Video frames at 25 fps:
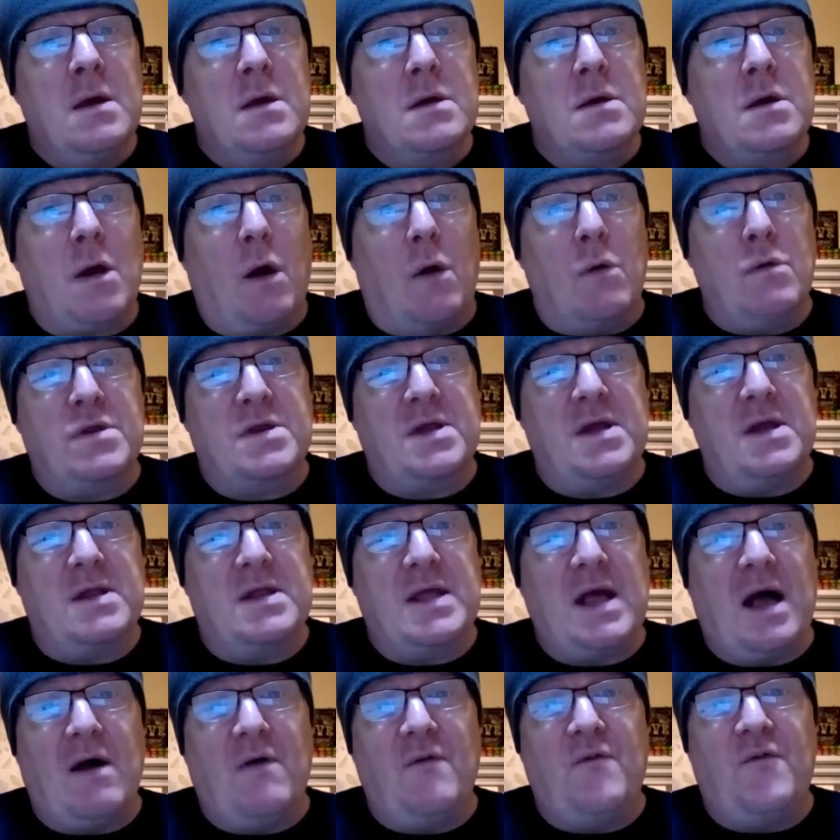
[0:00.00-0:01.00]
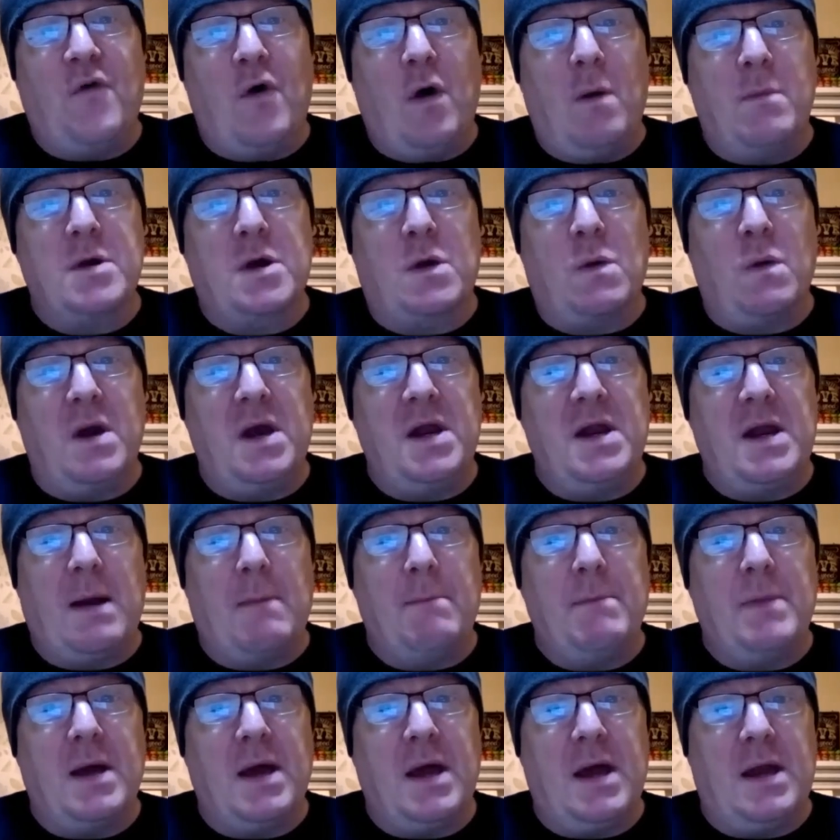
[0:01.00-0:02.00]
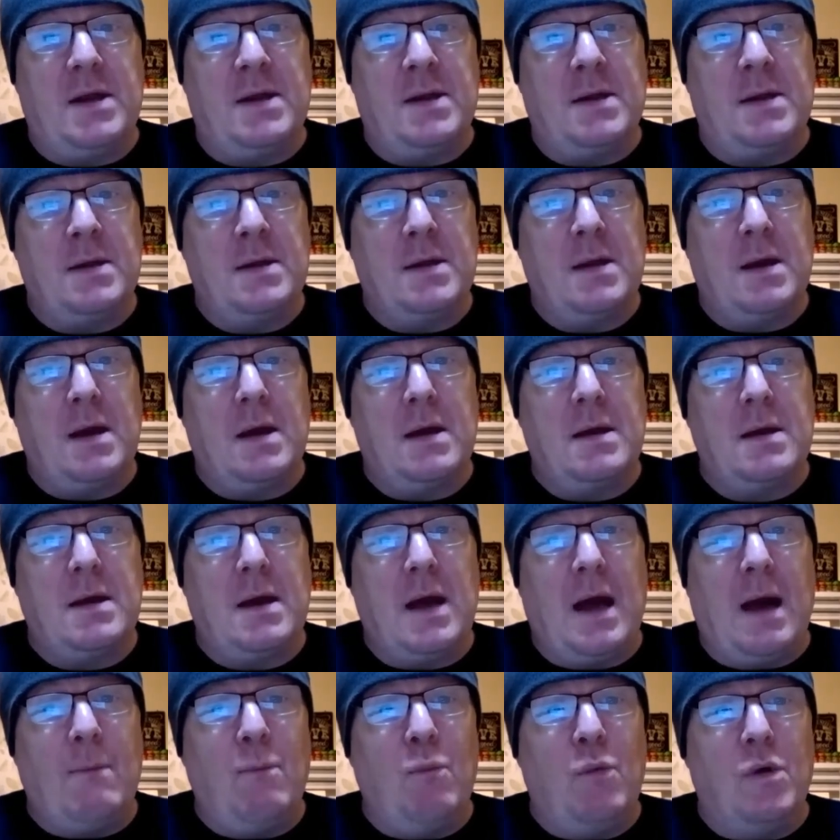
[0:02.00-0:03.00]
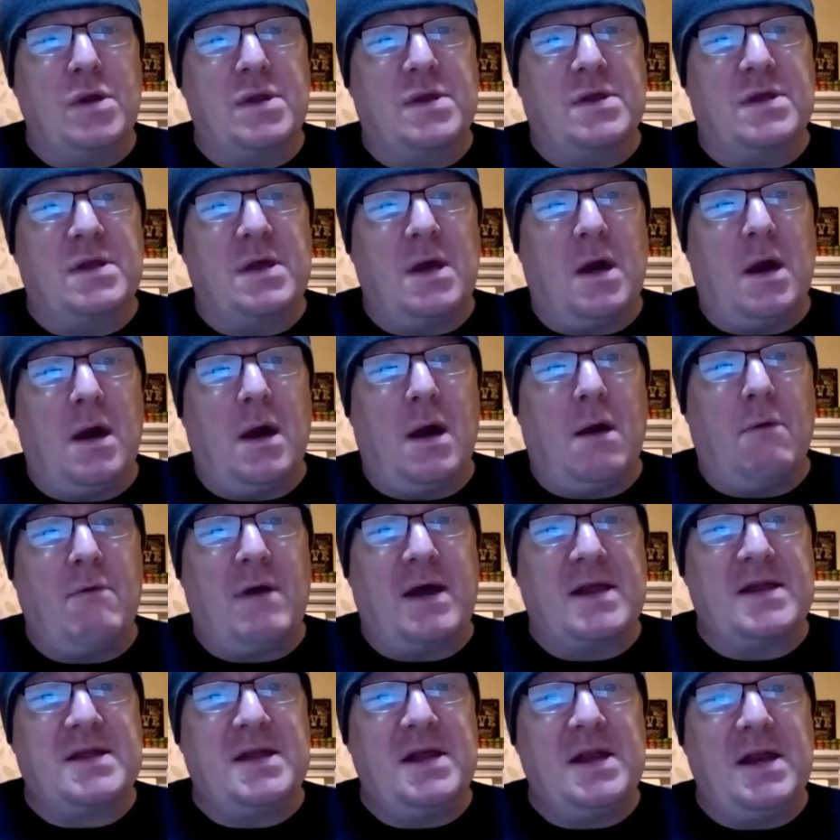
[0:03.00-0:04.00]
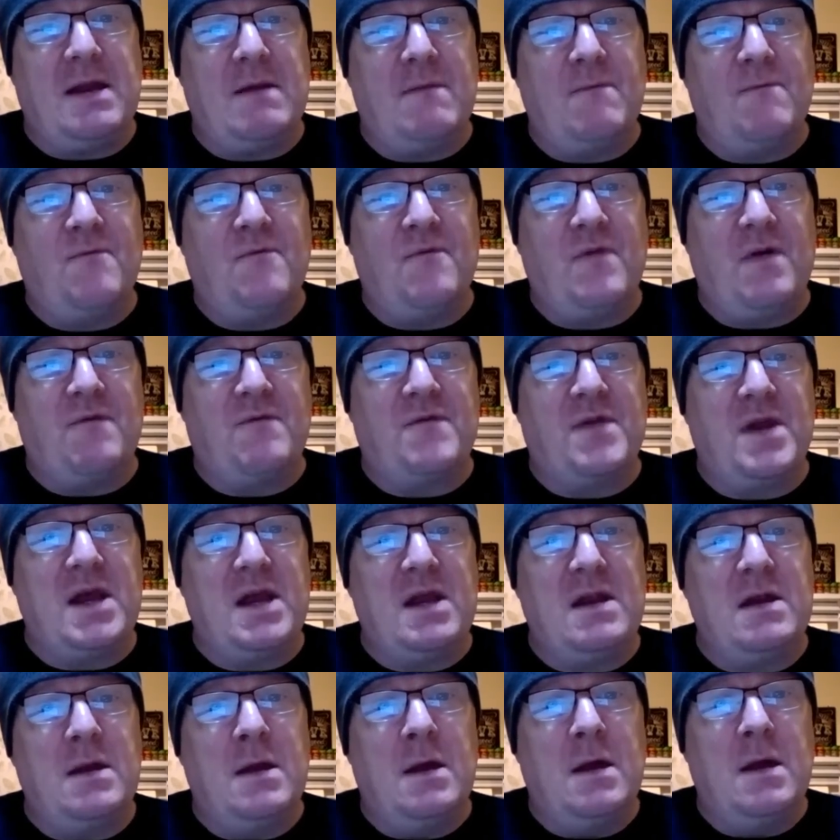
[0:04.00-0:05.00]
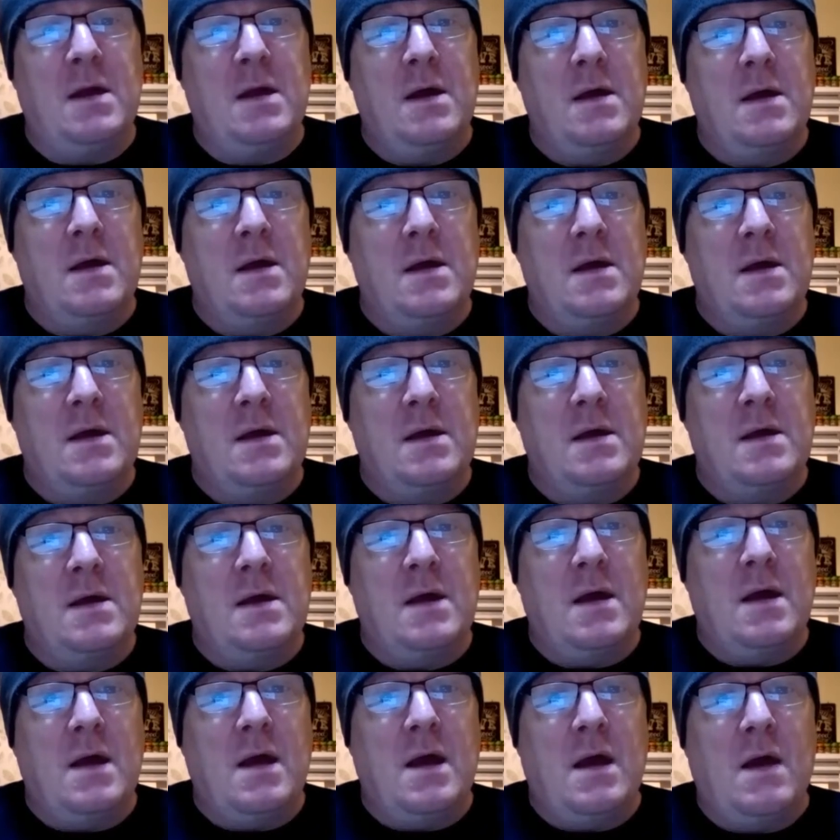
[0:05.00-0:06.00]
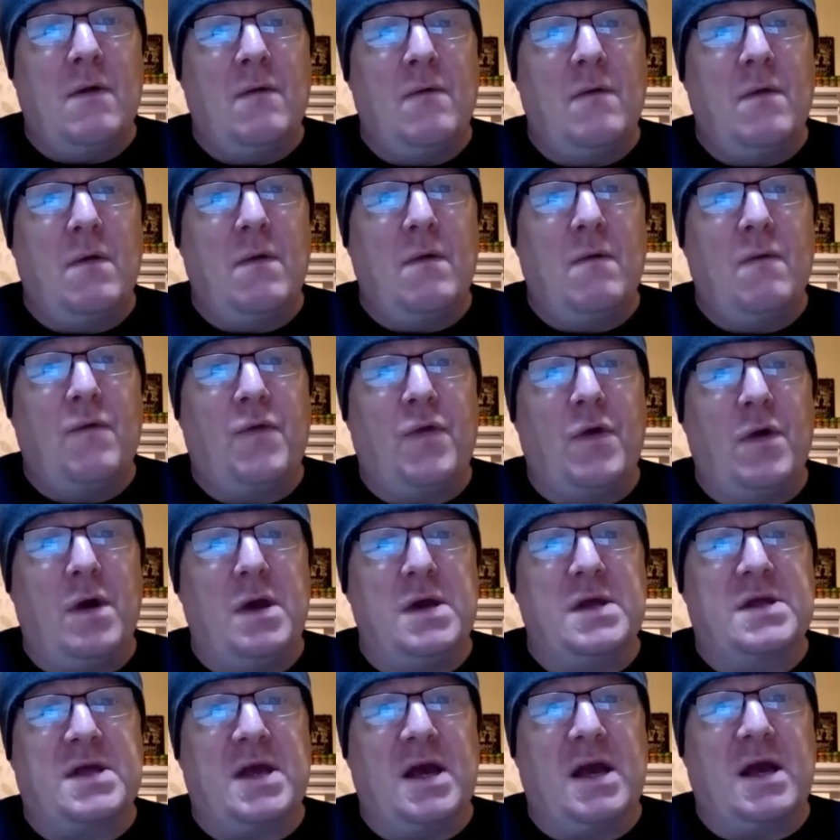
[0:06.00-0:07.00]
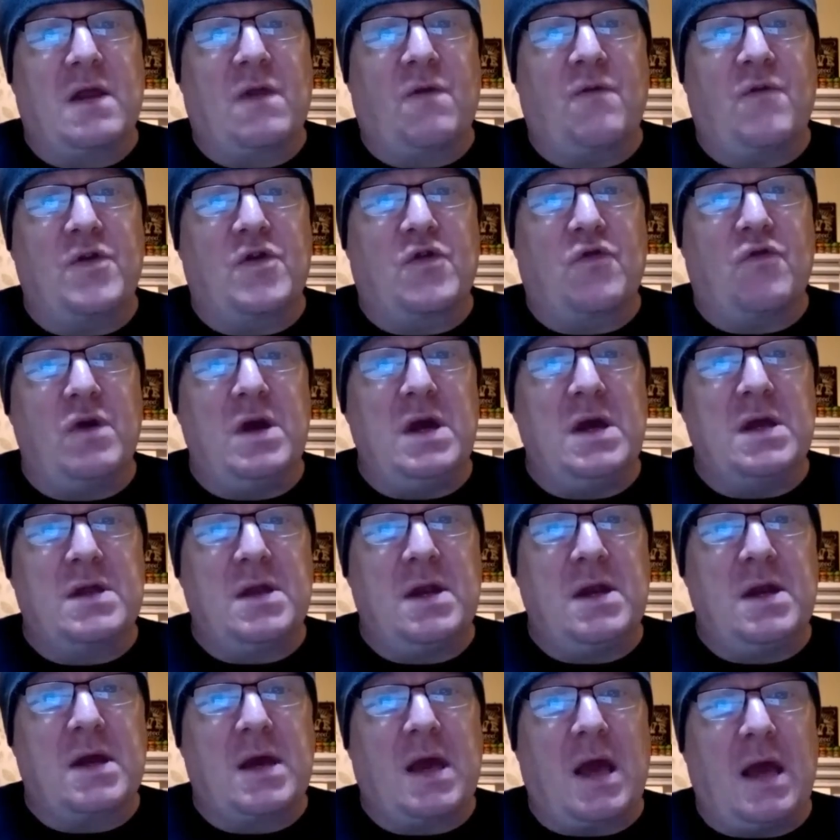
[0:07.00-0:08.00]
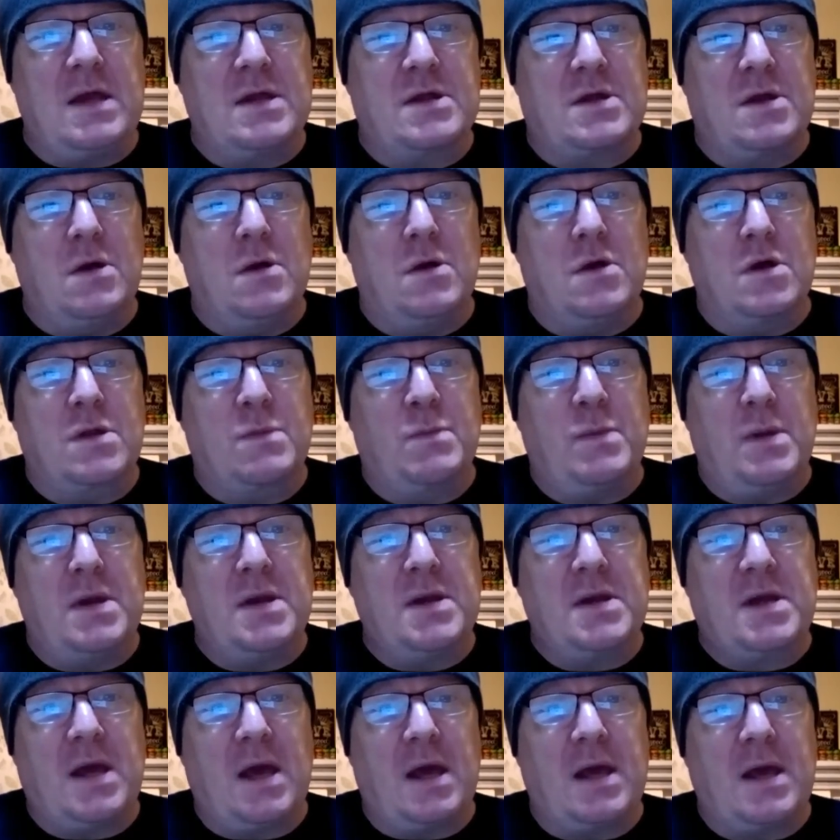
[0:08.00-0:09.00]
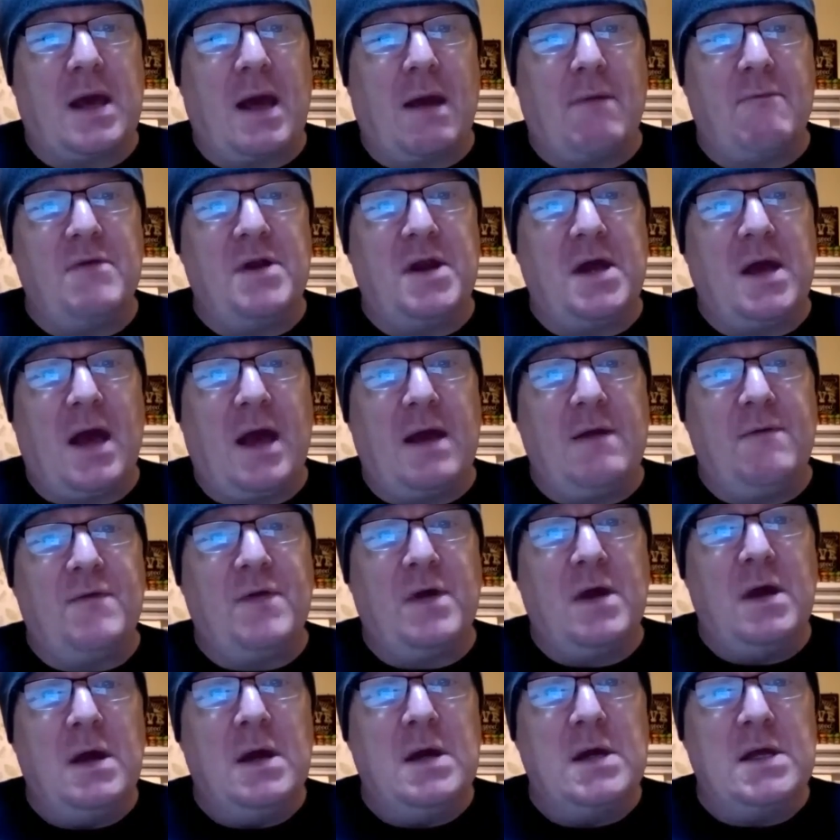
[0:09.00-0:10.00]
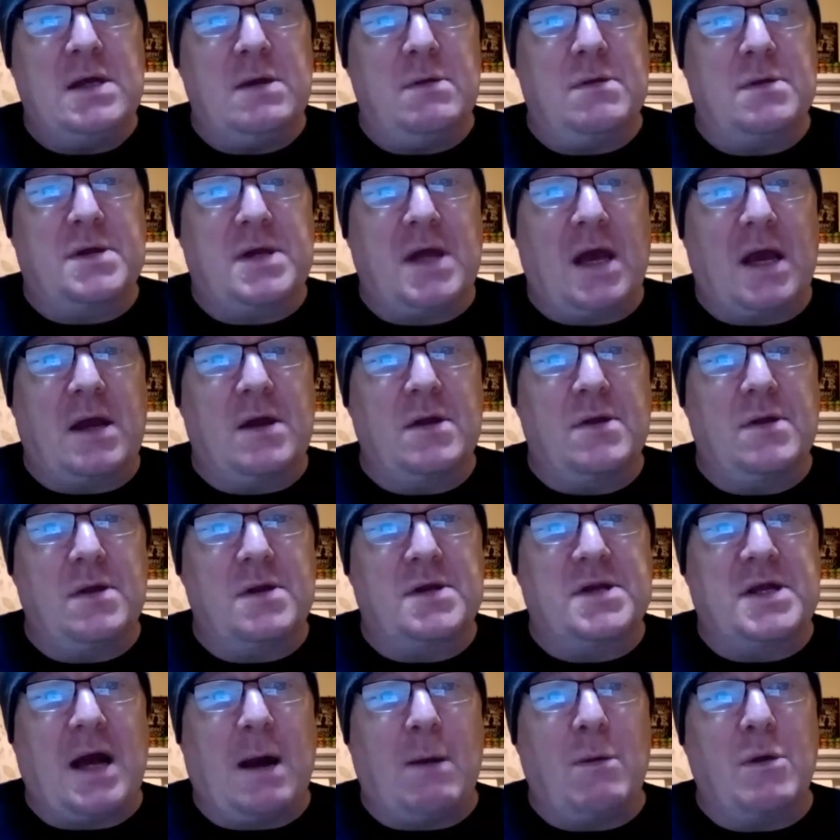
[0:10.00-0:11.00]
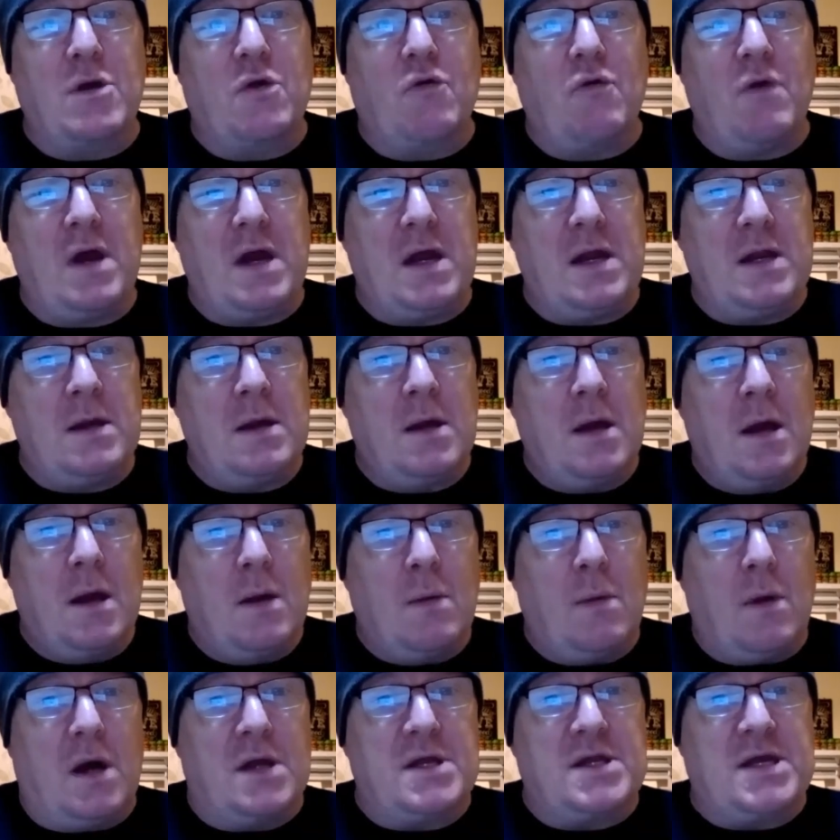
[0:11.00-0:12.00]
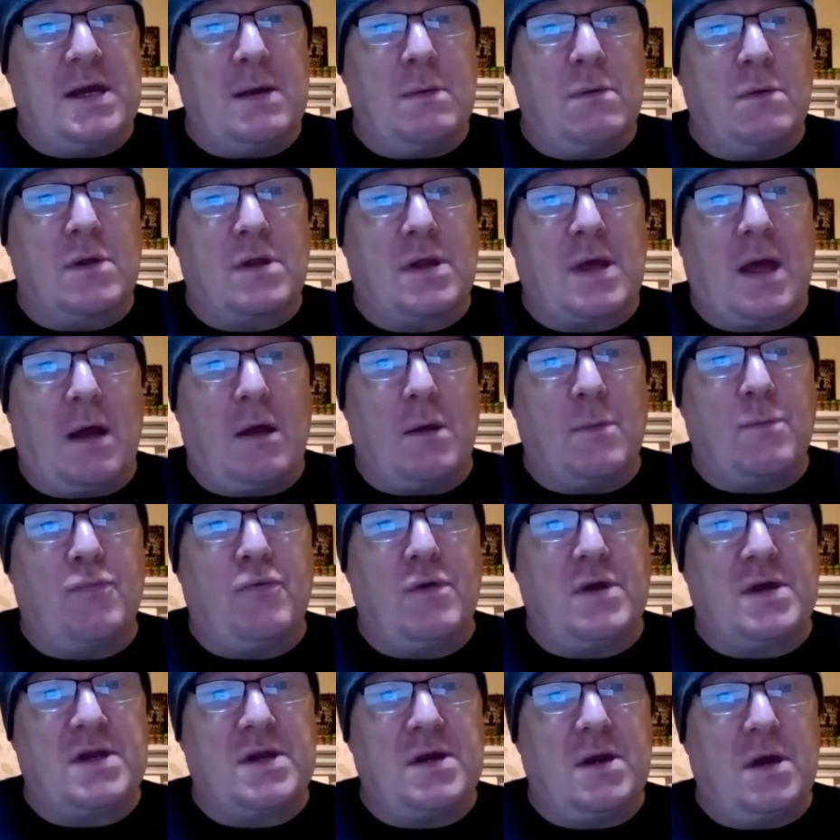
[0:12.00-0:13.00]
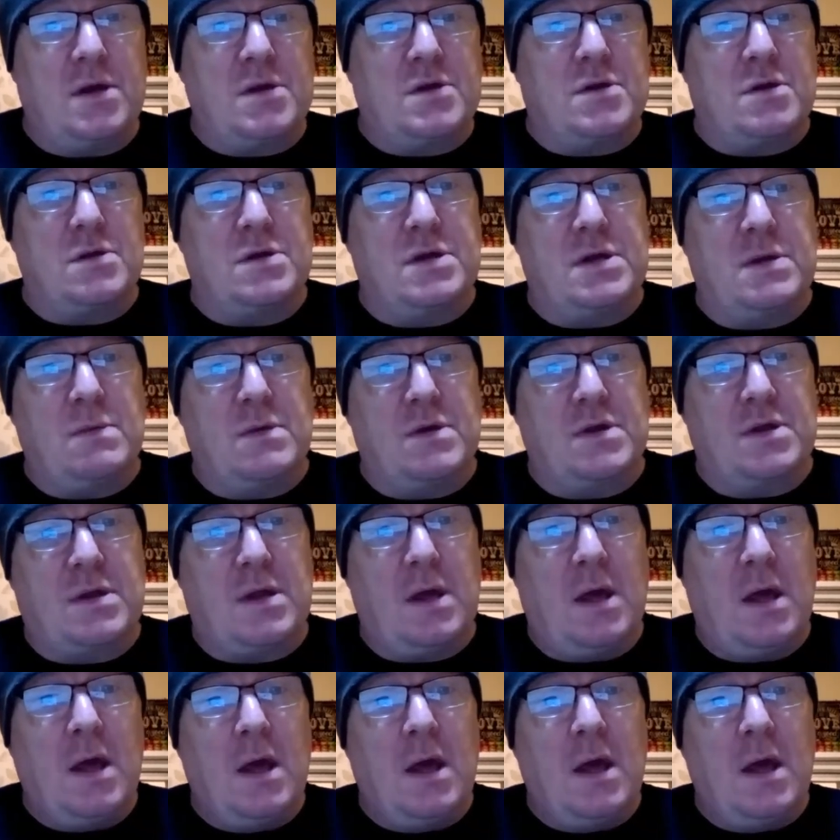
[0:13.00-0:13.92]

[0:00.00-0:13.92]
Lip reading: ghost is that of former Queen Anne Boleyn. Anne was arrested in 1536 for treason against her husband, King Henry VIII. She was taken to the Tower Green, where she was held prisoner until she was